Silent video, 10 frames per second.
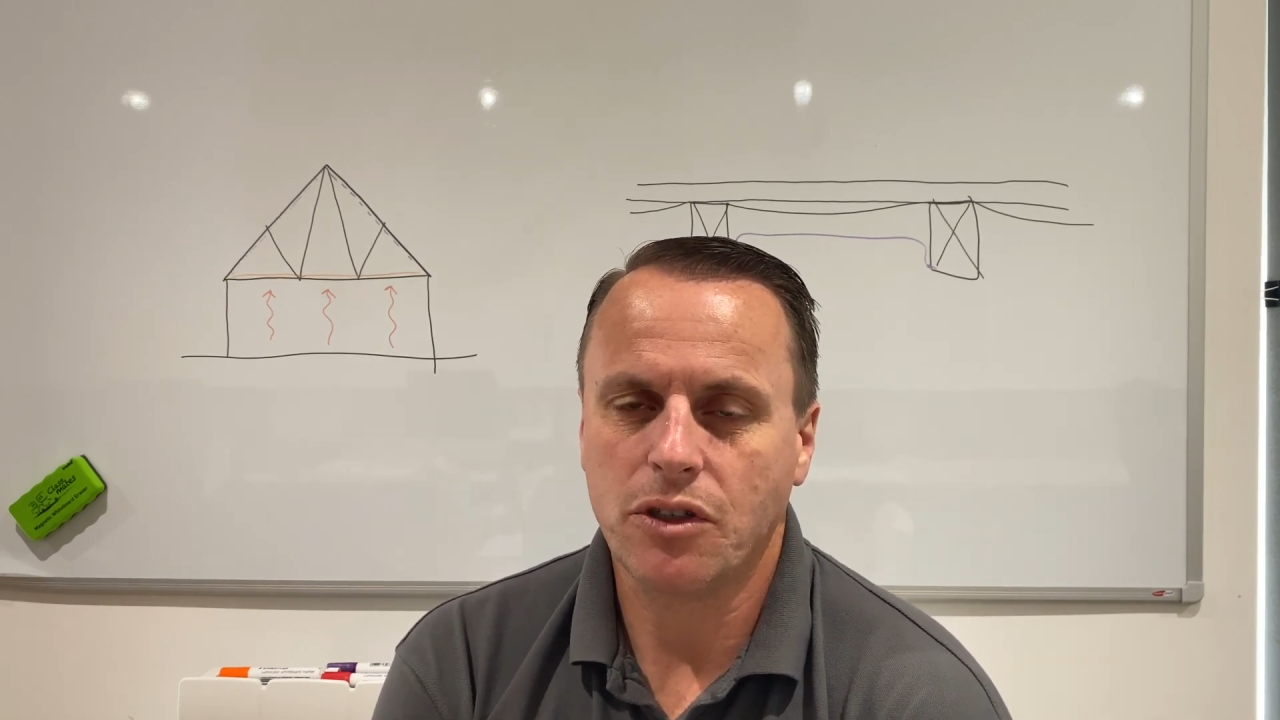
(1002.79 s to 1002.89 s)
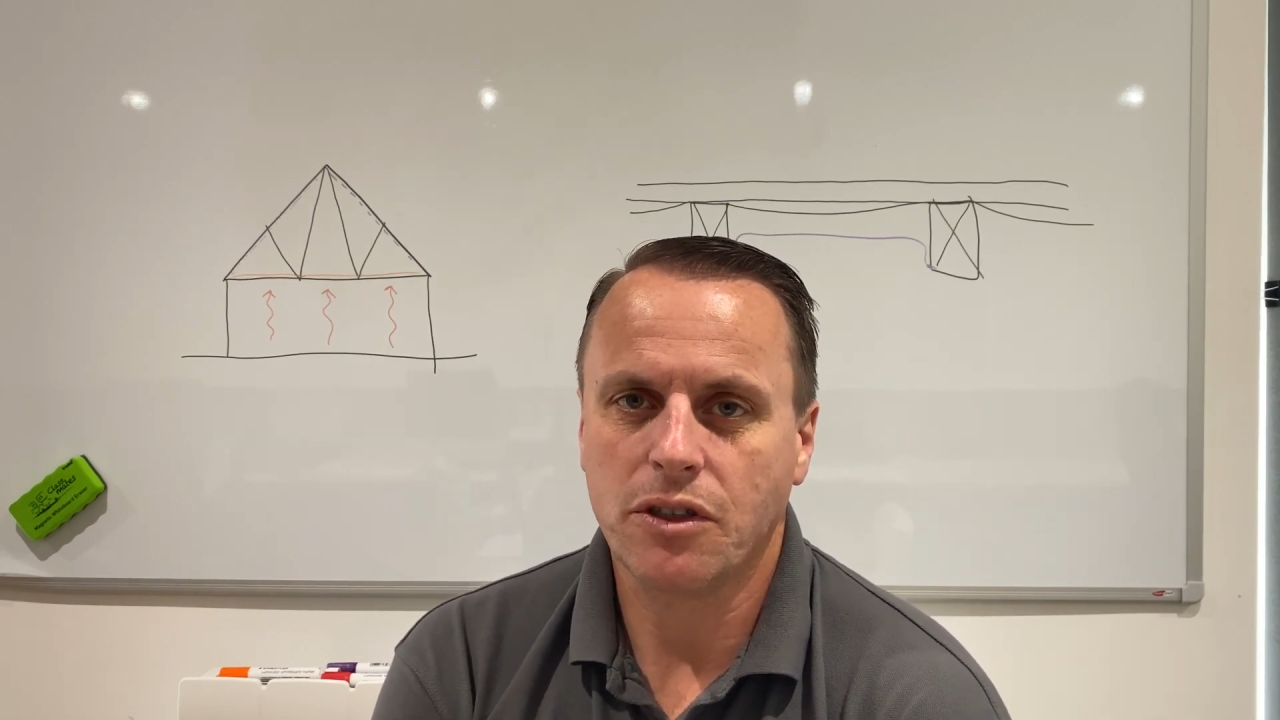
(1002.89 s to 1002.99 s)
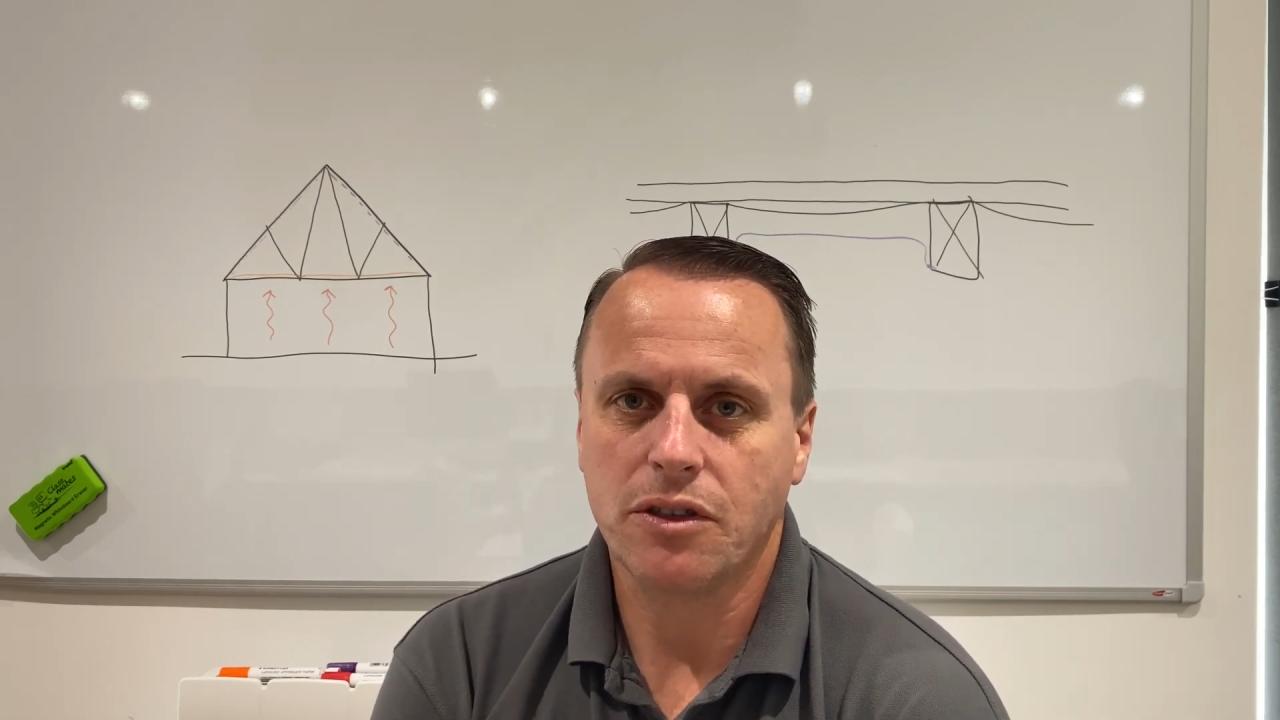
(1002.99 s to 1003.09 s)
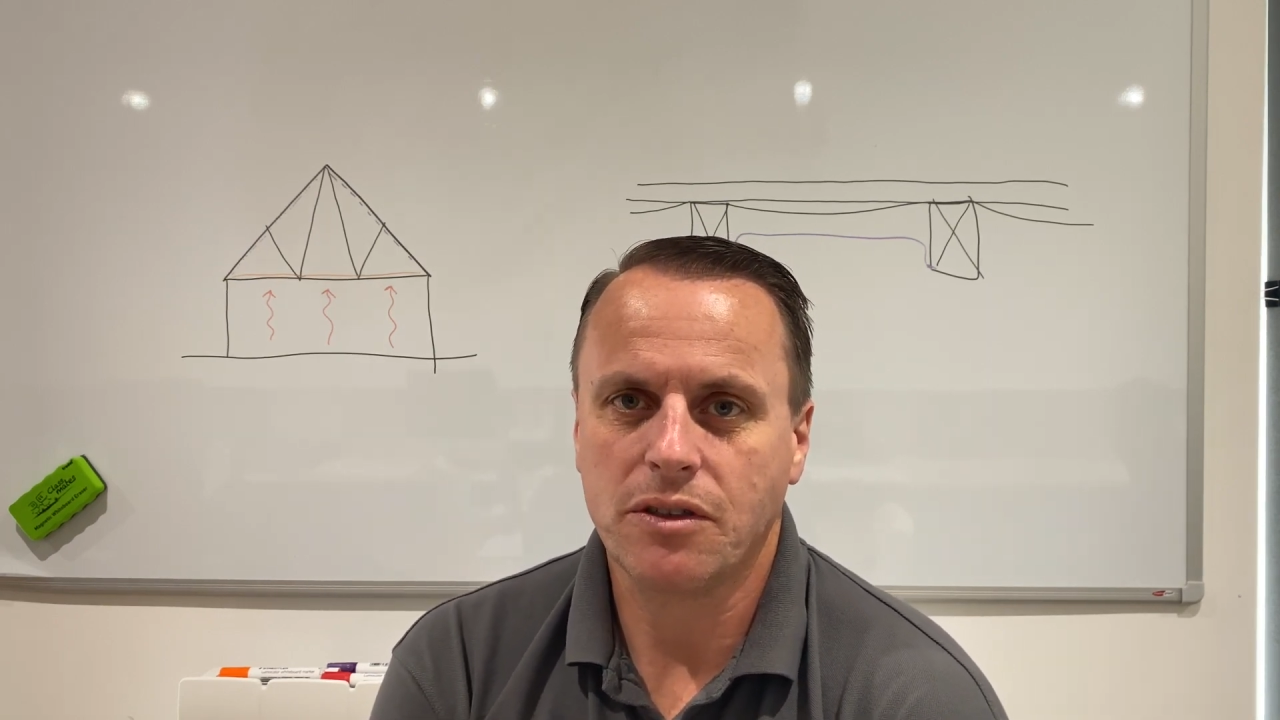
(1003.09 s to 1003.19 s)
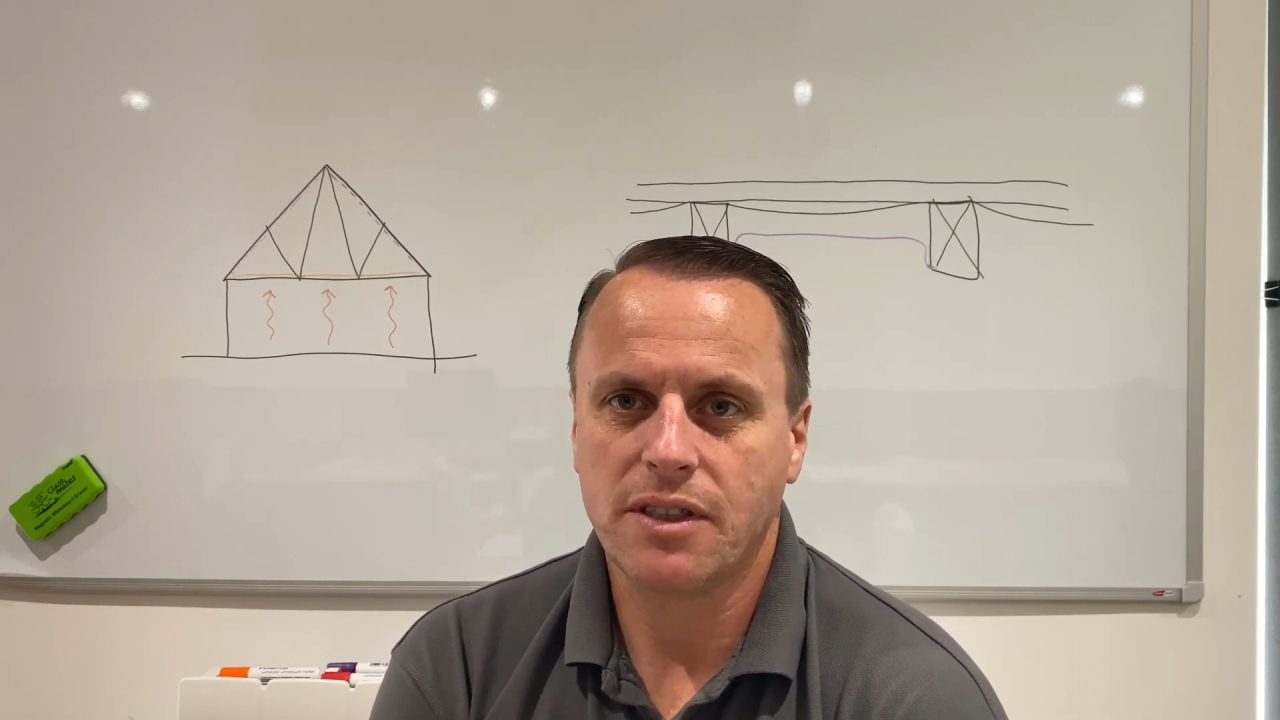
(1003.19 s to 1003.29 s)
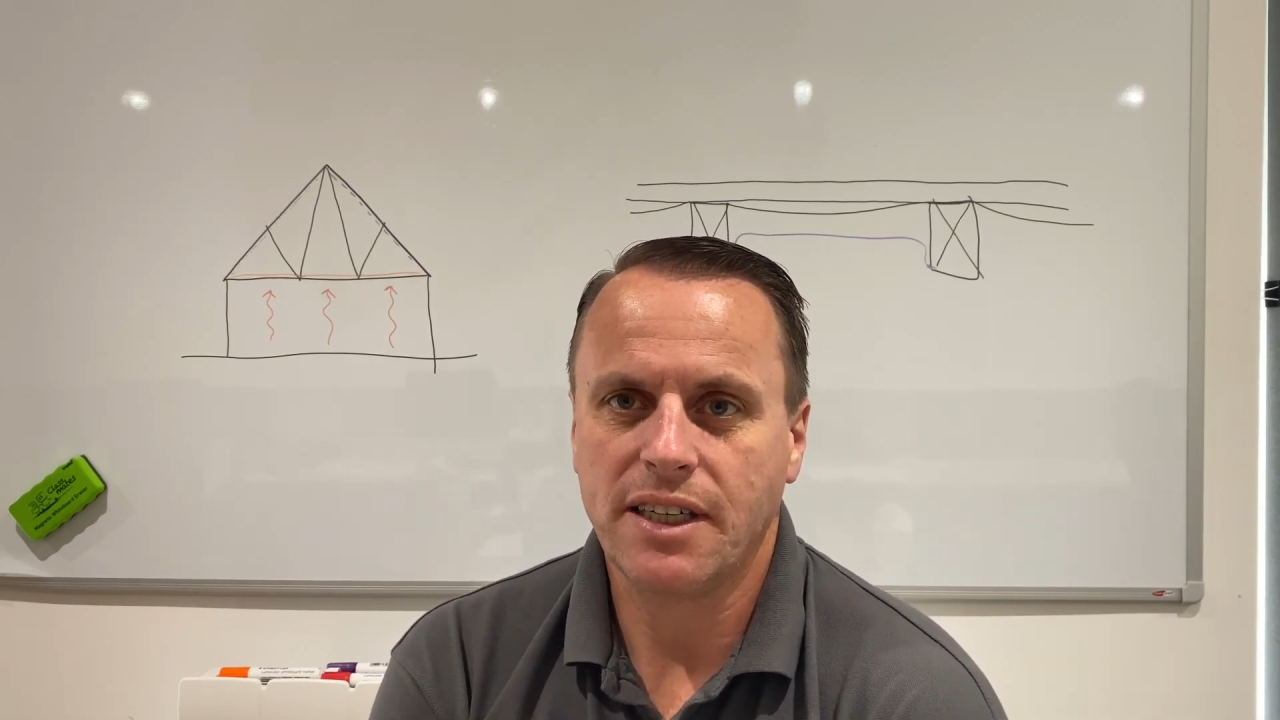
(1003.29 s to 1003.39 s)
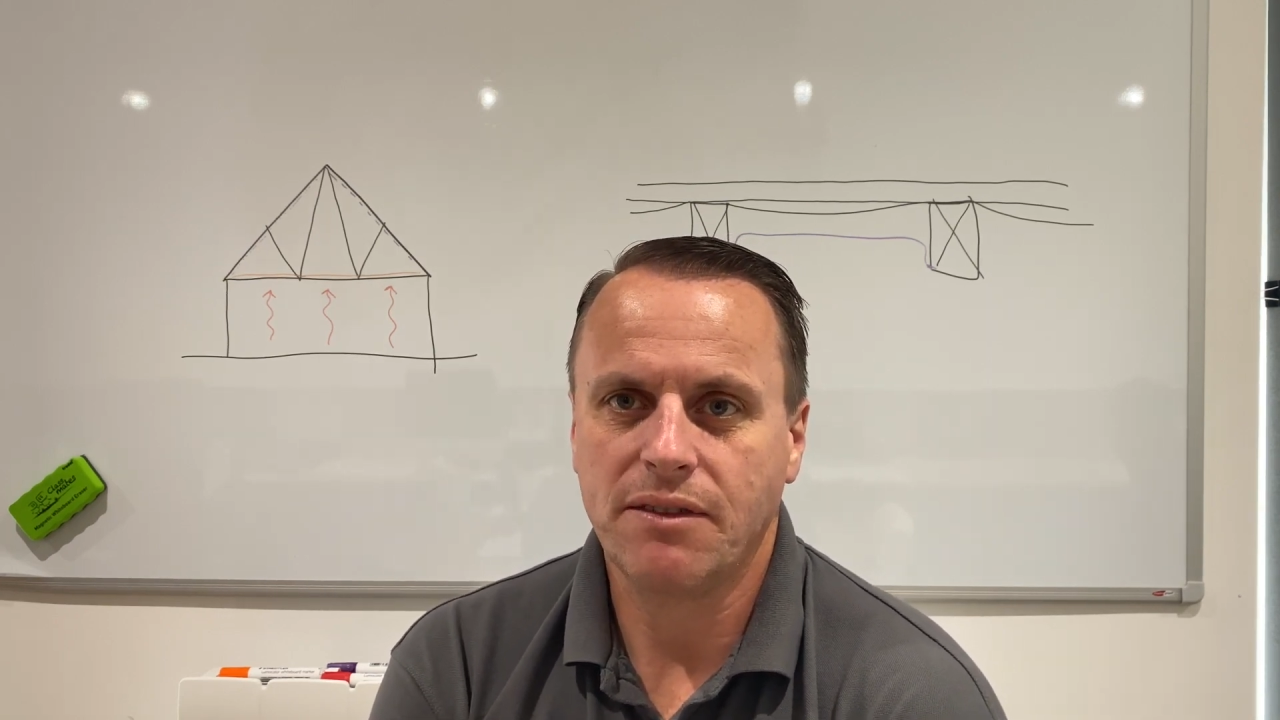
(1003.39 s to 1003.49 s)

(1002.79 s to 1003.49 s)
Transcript: good 10,